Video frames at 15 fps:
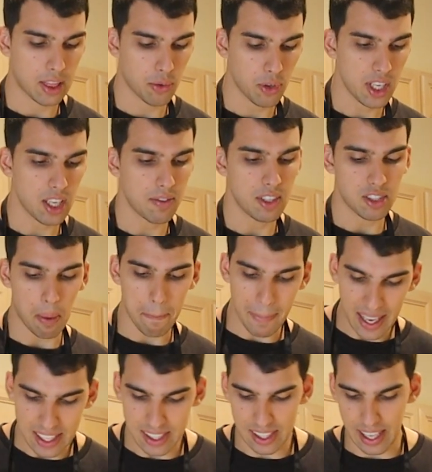3 of these
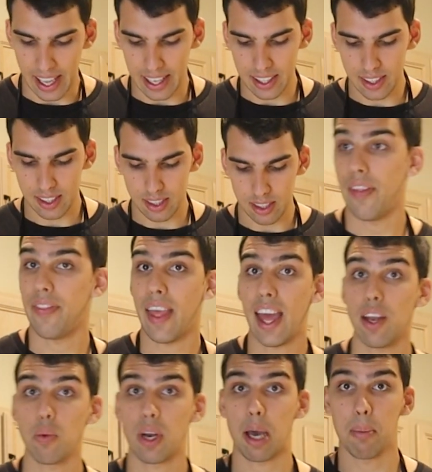amazing eggs. And
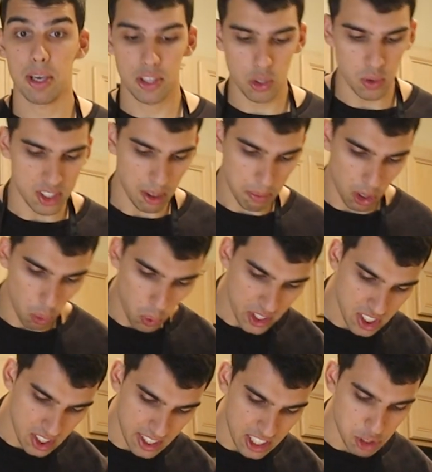then what I'm gonna do is I'm gonna
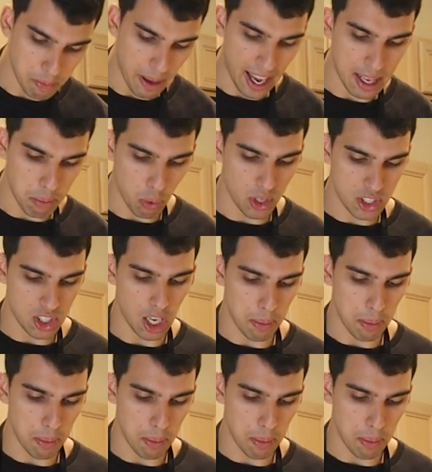whisk these bad boys